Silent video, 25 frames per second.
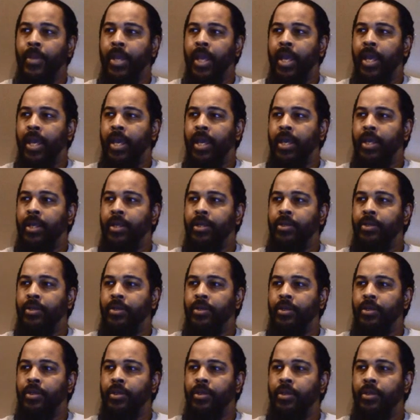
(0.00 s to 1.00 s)
and
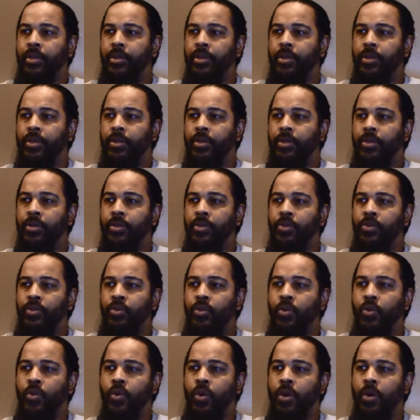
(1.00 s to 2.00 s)

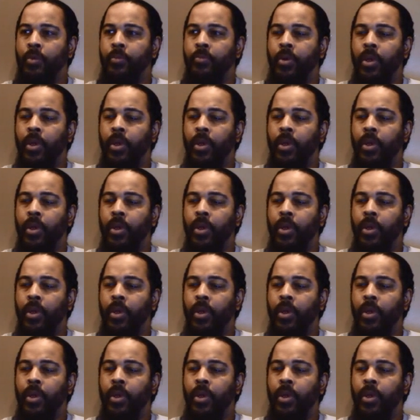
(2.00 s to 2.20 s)
you're